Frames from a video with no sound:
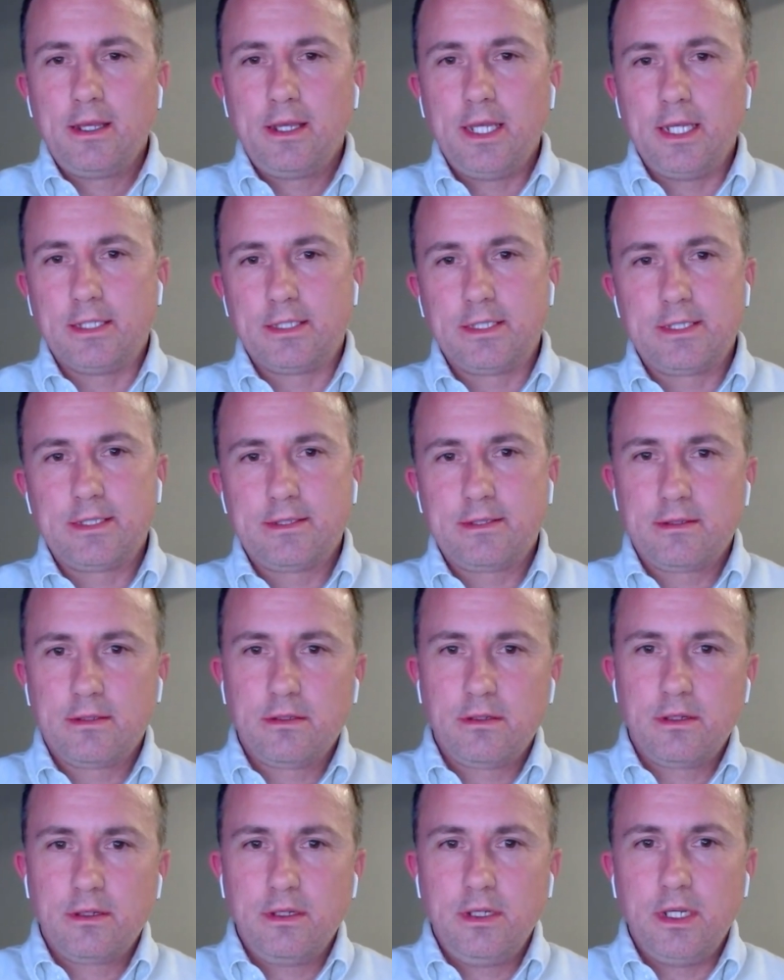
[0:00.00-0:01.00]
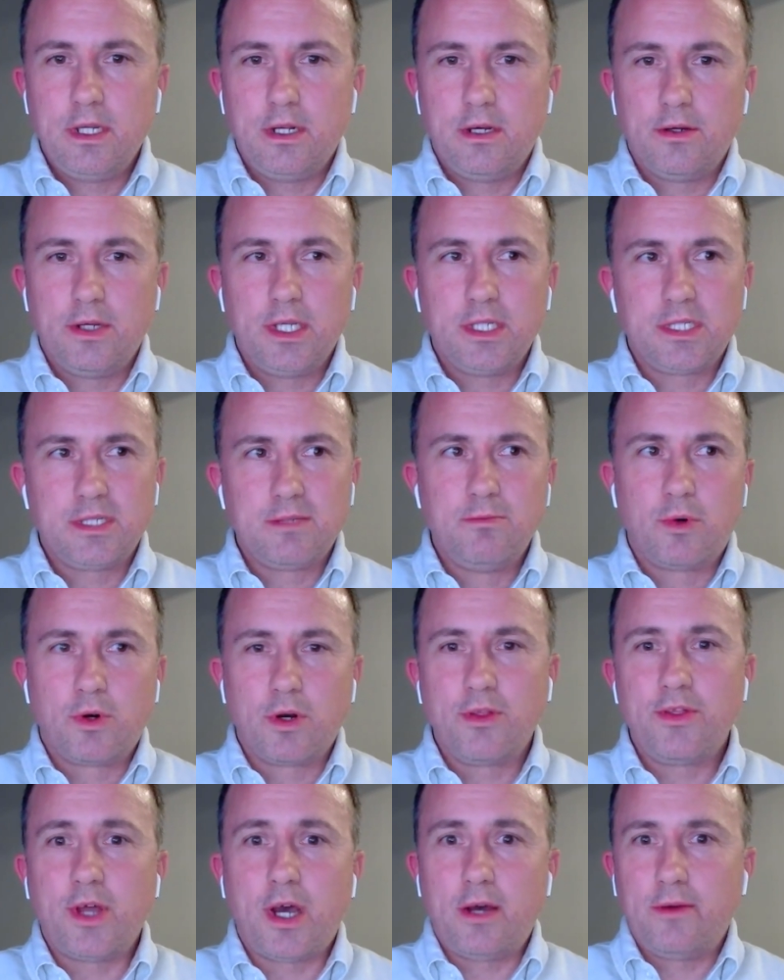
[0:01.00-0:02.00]
It's
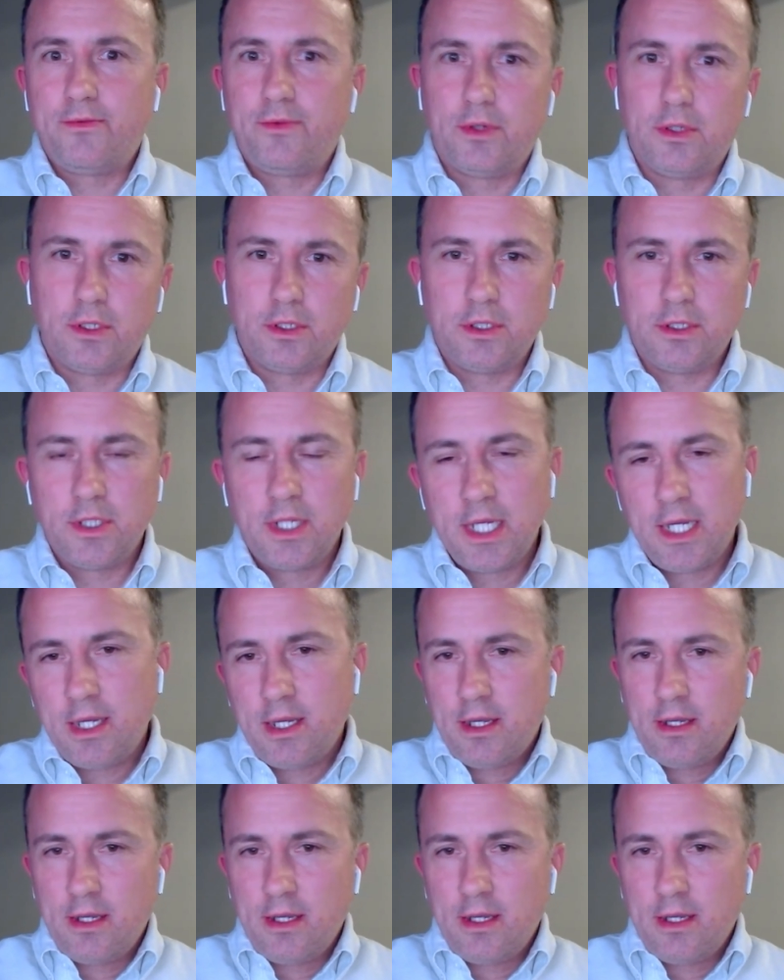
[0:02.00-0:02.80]
more thoughtful.